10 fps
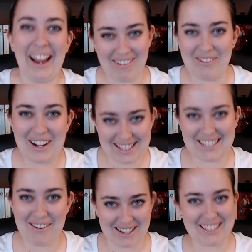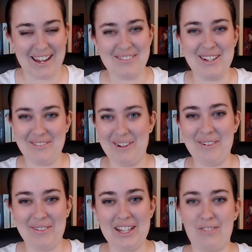I would want Samwise Gamgee to be
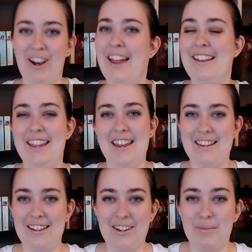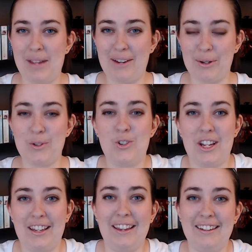my best friend, and he could make roast
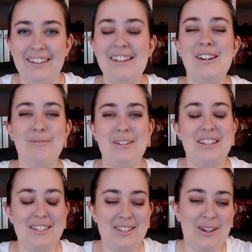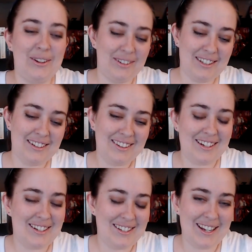chicken with his salt
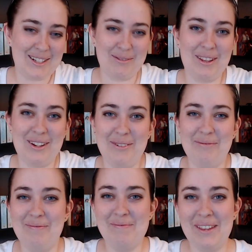that he takes with him.